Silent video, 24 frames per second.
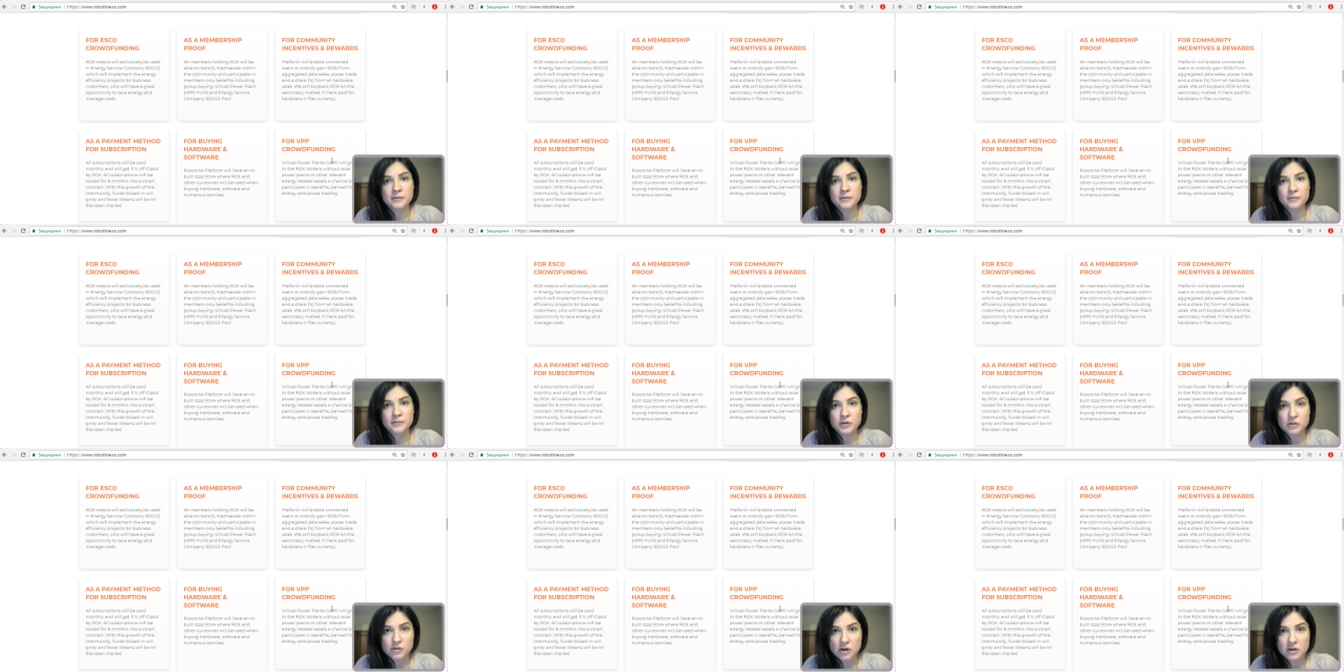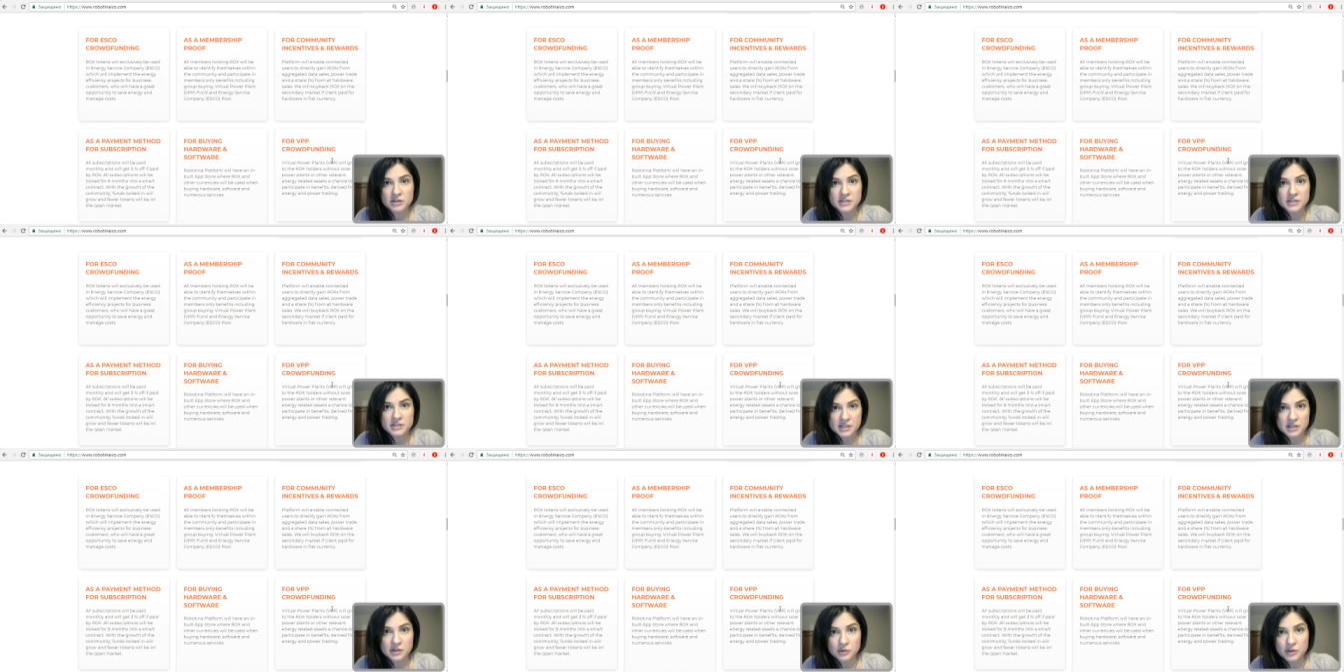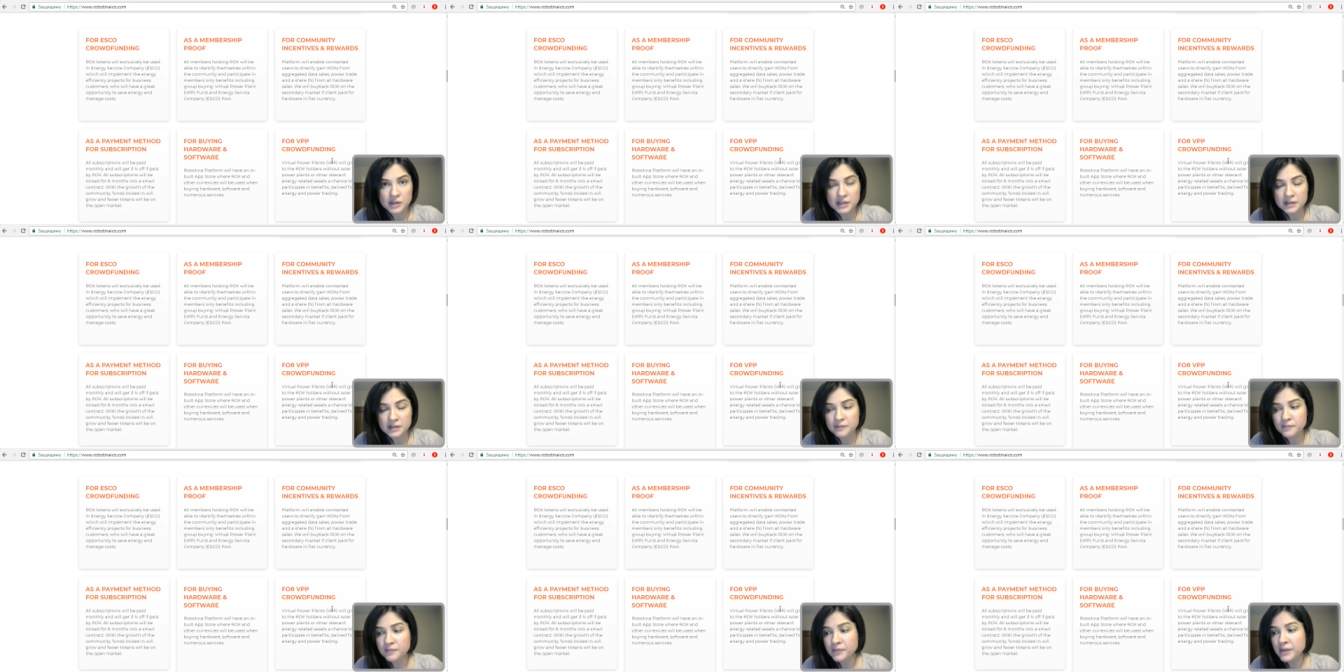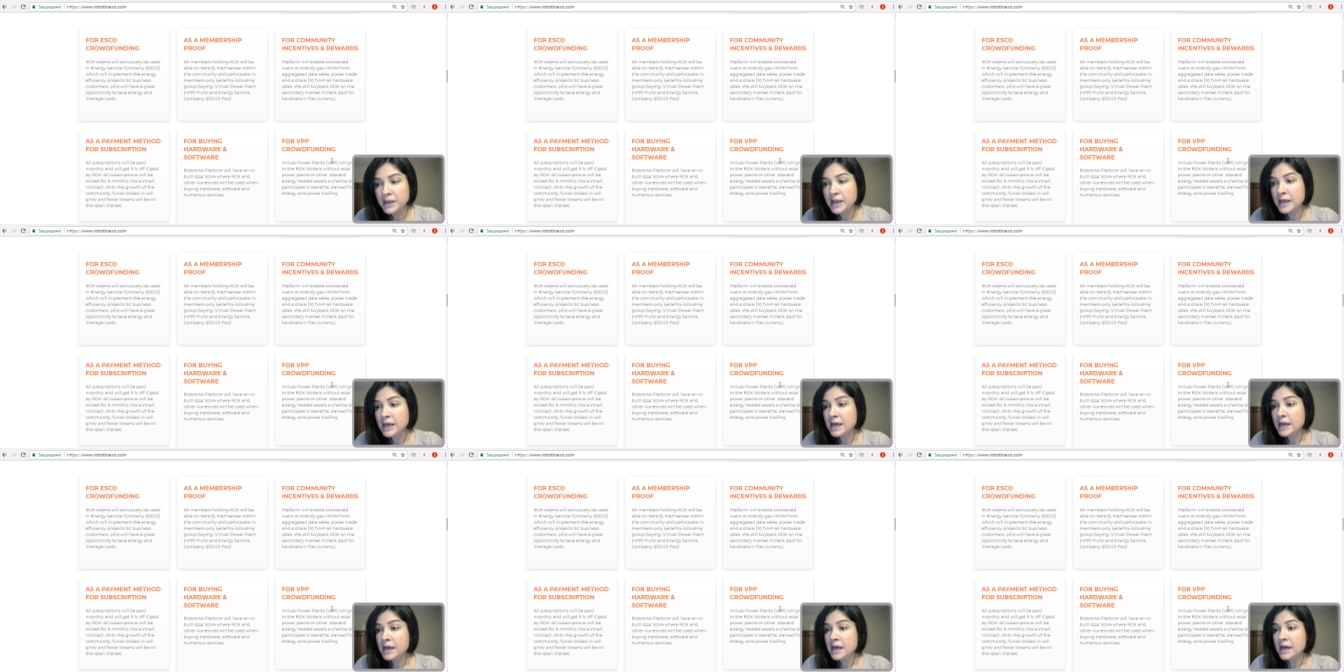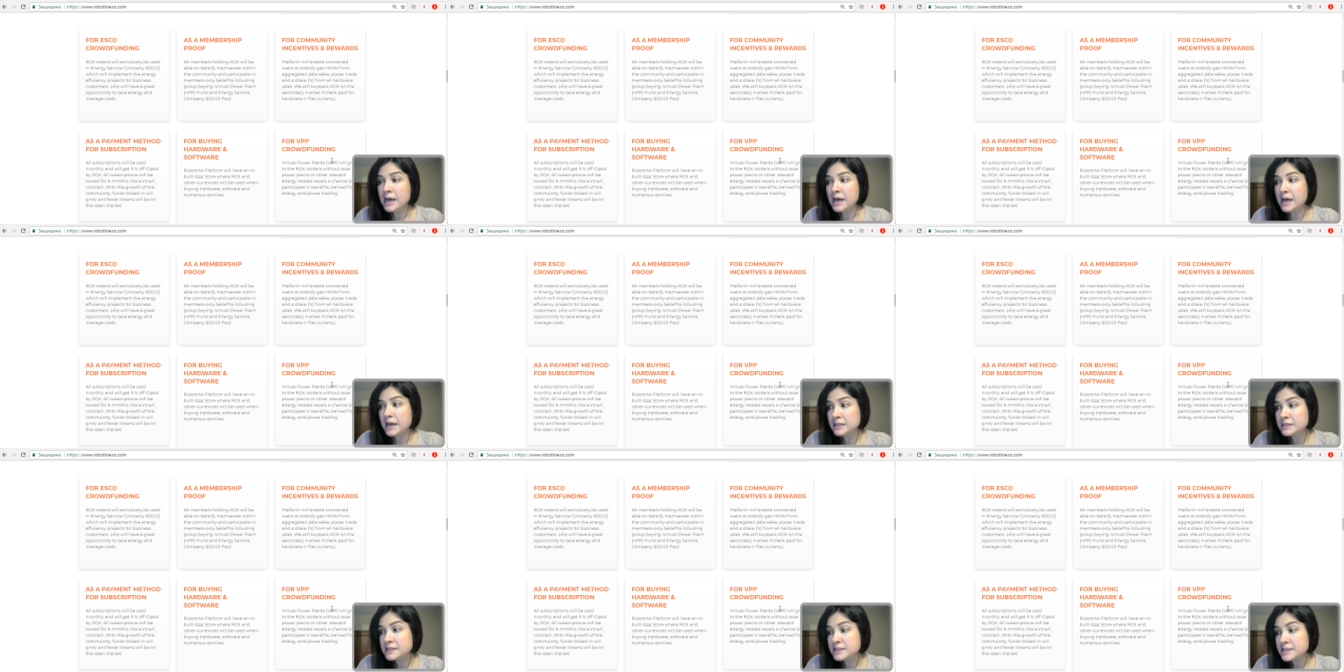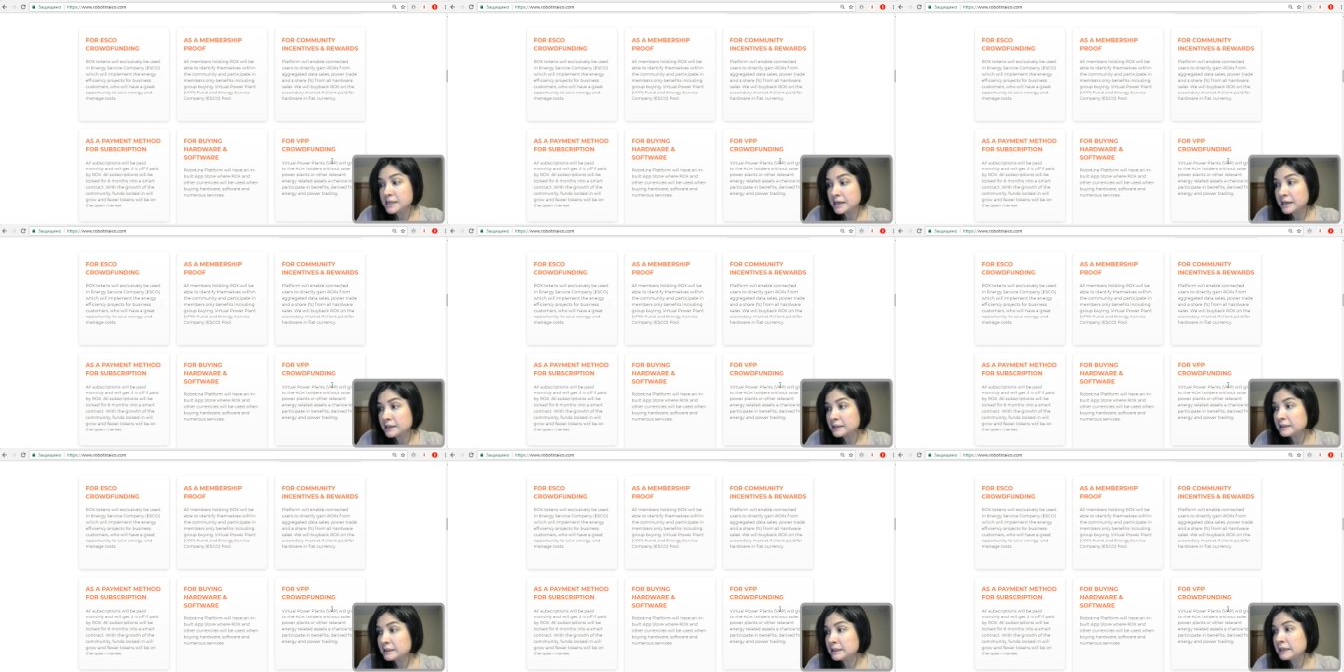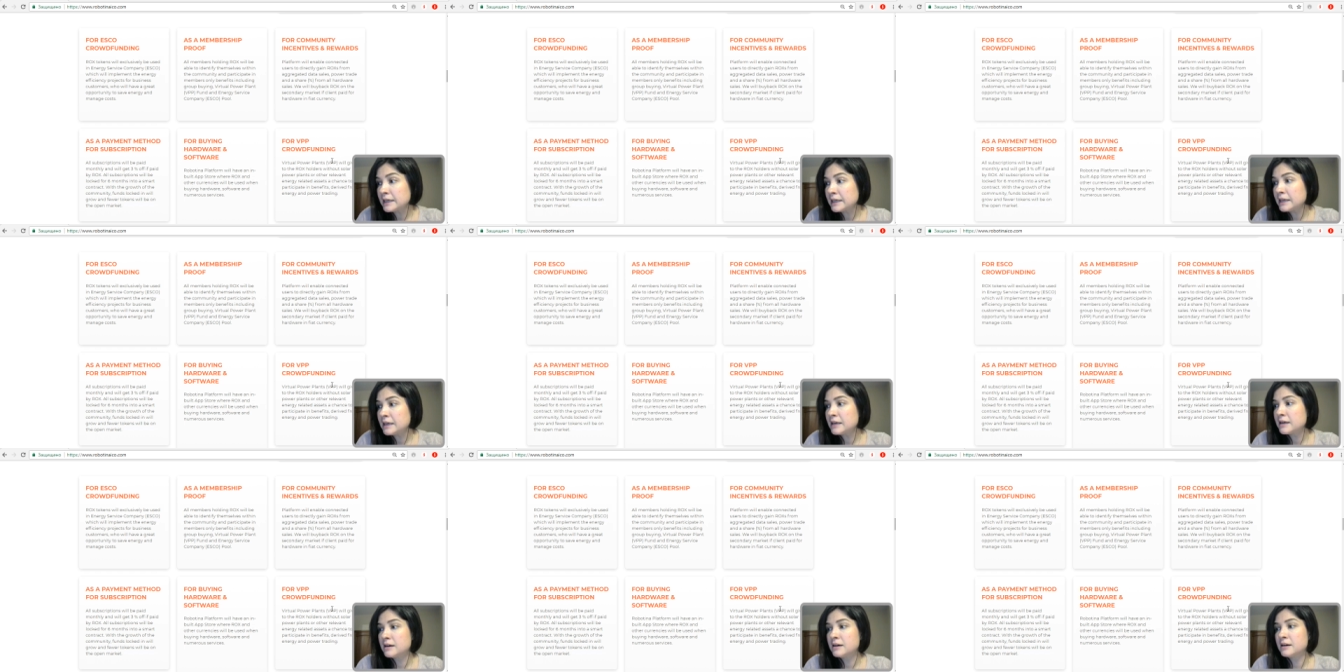ROX token. And secondly,